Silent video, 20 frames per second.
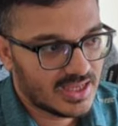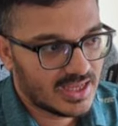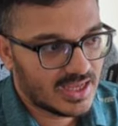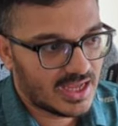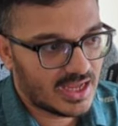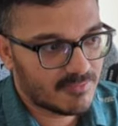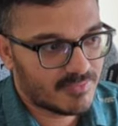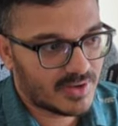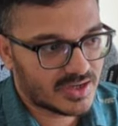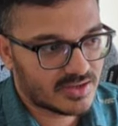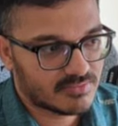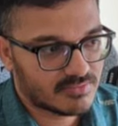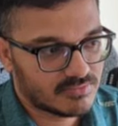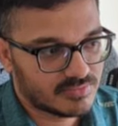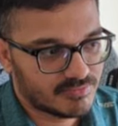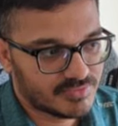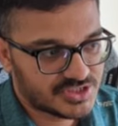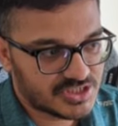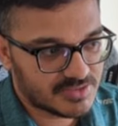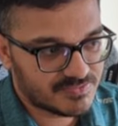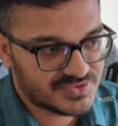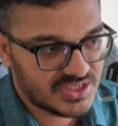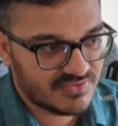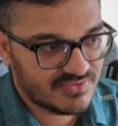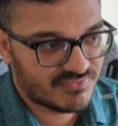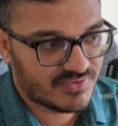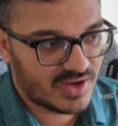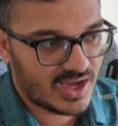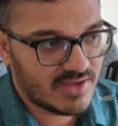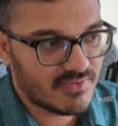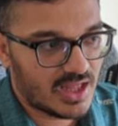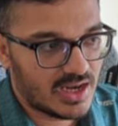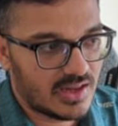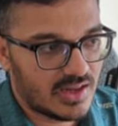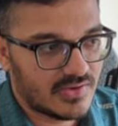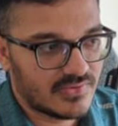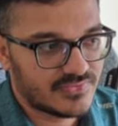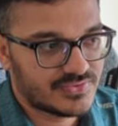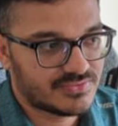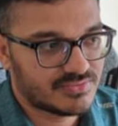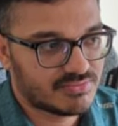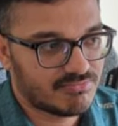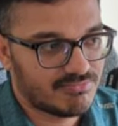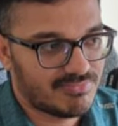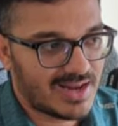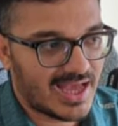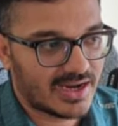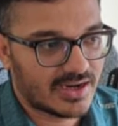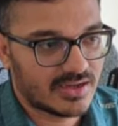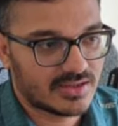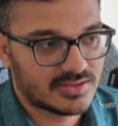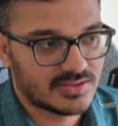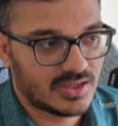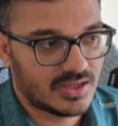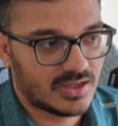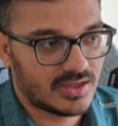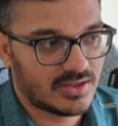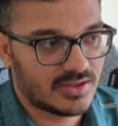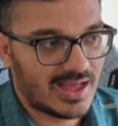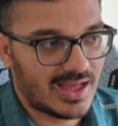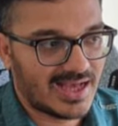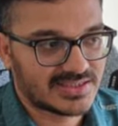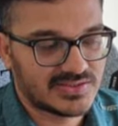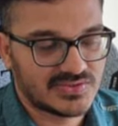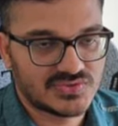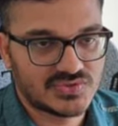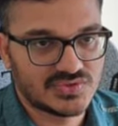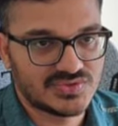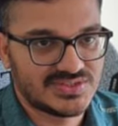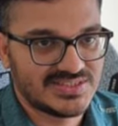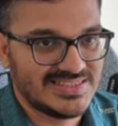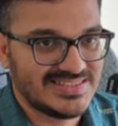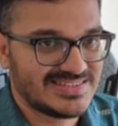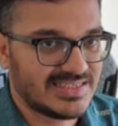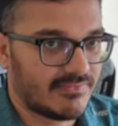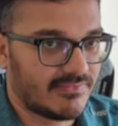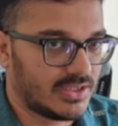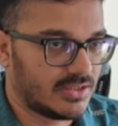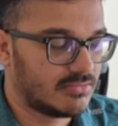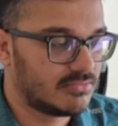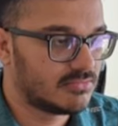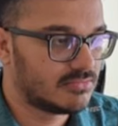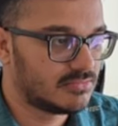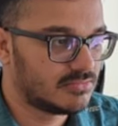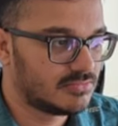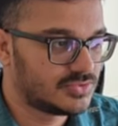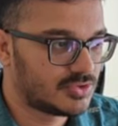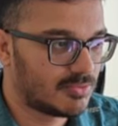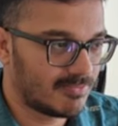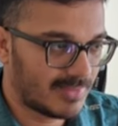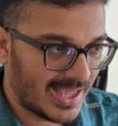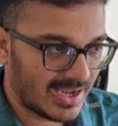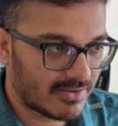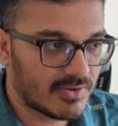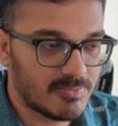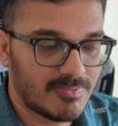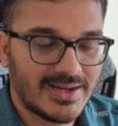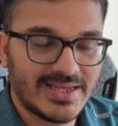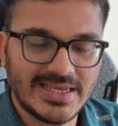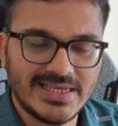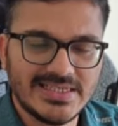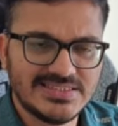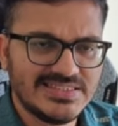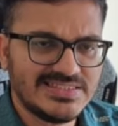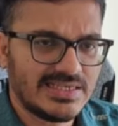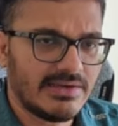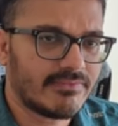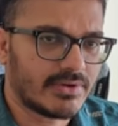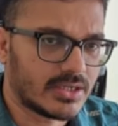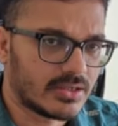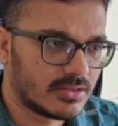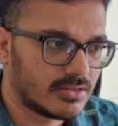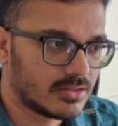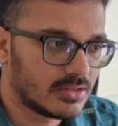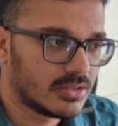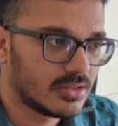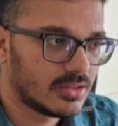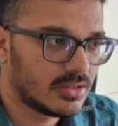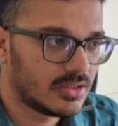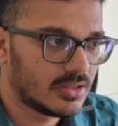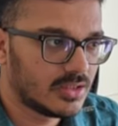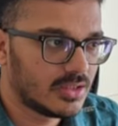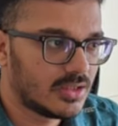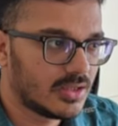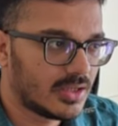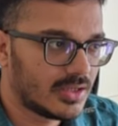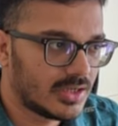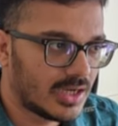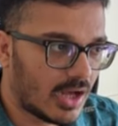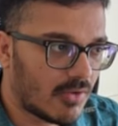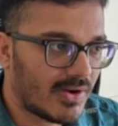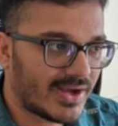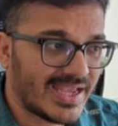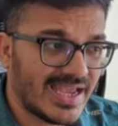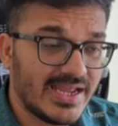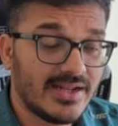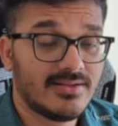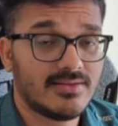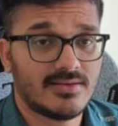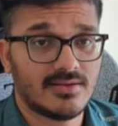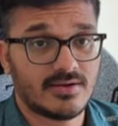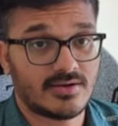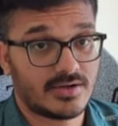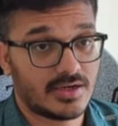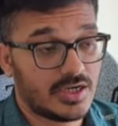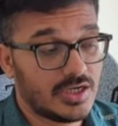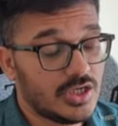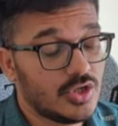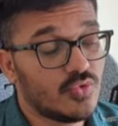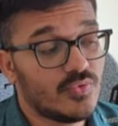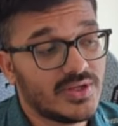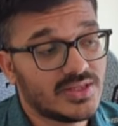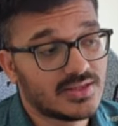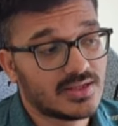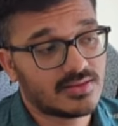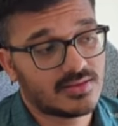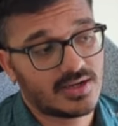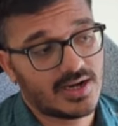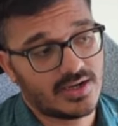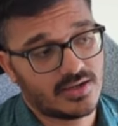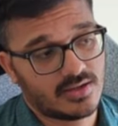But bishop c5 allows black access to c7. So black will play king c7. Now again, renewing the threat